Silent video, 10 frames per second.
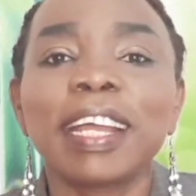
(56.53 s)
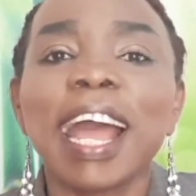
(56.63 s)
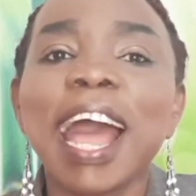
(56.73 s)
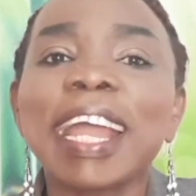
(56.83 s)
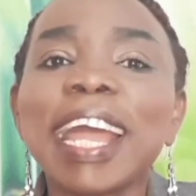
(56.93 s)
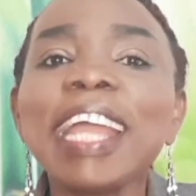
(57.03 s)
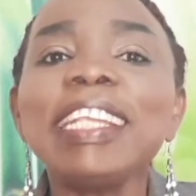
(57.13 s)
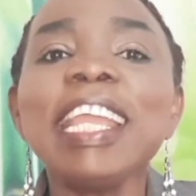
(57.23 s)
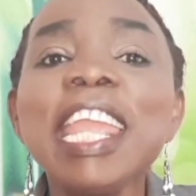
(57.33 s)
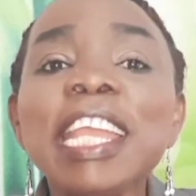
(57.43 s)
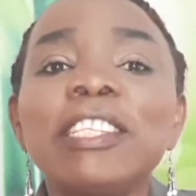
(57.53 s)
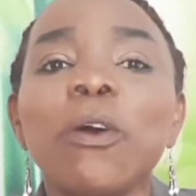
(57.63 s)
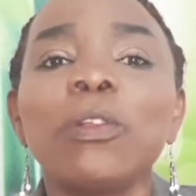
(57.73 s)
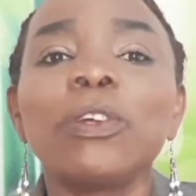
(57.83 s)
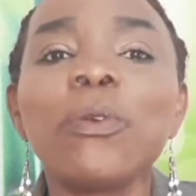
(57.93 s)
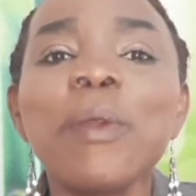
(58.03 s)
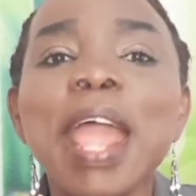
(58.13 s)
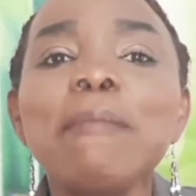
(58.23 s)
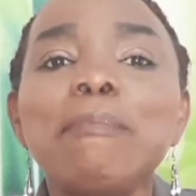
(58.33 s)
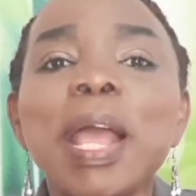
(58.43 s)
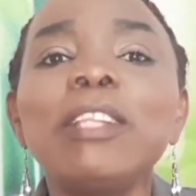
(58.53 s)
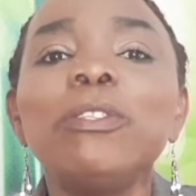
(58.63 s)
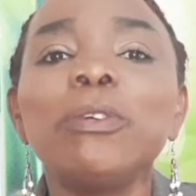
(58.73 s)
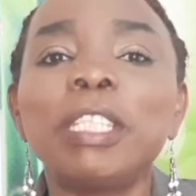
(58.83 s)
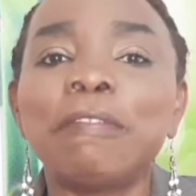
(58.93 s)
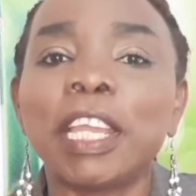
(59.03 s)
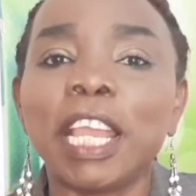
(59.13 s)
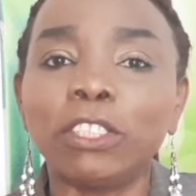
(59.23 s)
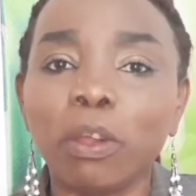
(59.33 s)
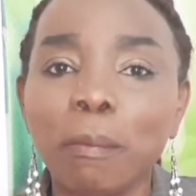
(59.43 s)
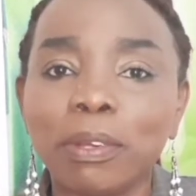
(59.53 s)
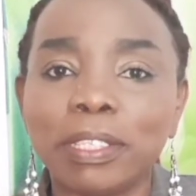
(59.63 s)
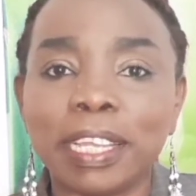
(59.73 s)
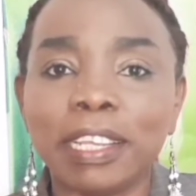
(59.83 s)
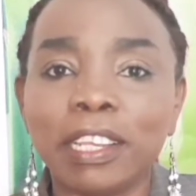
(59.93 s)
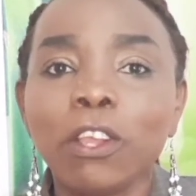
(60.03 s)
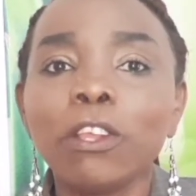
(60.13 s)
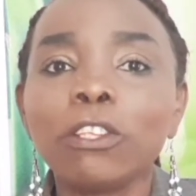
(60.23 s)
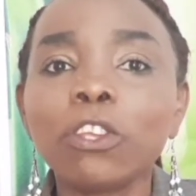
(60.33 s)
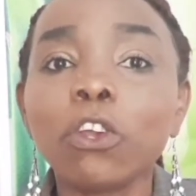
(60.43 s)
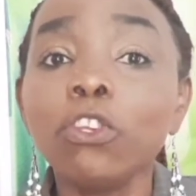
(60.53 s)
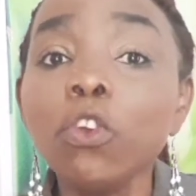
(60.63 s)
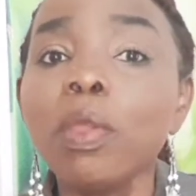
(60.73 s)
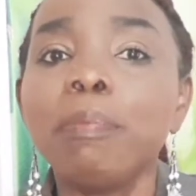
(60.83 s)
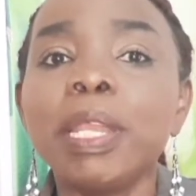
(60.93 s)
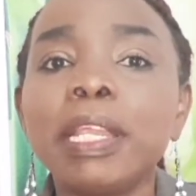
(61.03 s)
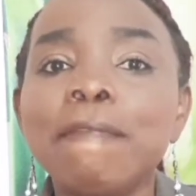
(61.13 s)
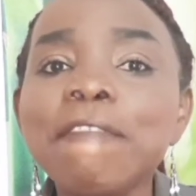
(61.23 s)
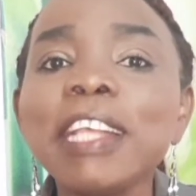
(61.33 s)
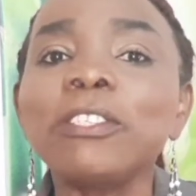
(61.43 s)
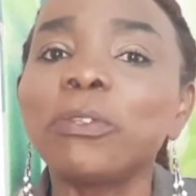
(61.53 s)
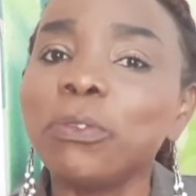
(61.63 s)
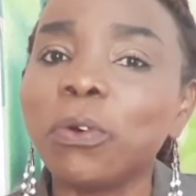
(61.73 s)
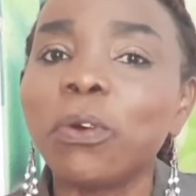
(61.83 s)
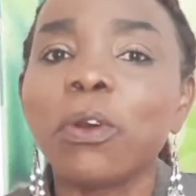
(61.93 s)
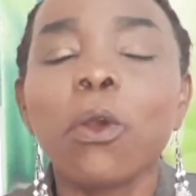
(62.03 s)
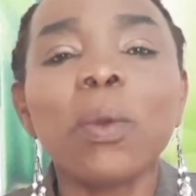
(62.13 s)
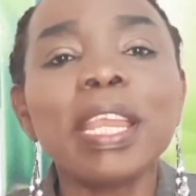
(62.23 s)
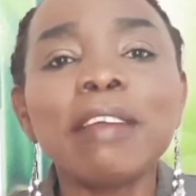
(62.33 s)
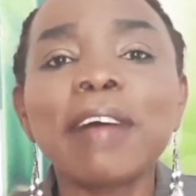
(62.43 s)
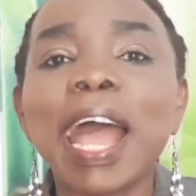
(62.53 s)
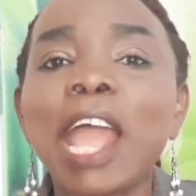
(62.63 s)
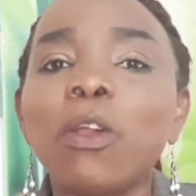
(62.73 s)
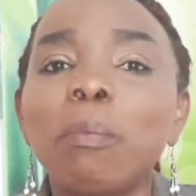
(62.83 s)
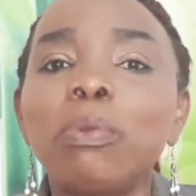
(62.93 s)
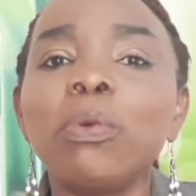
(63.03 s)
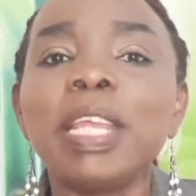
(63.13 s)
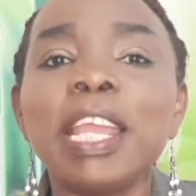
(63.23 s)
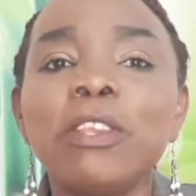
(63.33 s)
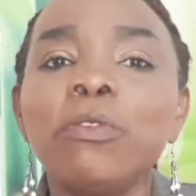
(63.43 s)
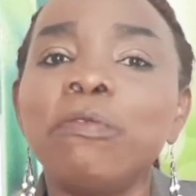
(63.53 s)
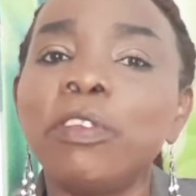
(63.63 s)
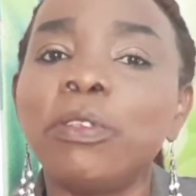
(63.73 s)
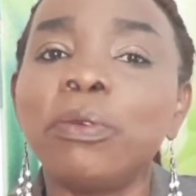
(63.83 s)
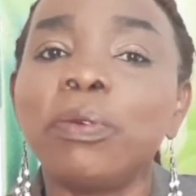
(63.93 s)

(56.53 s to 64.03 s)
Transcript: and kindly hit on the red bell notification button so you will be the first to know whenever I upload a new video.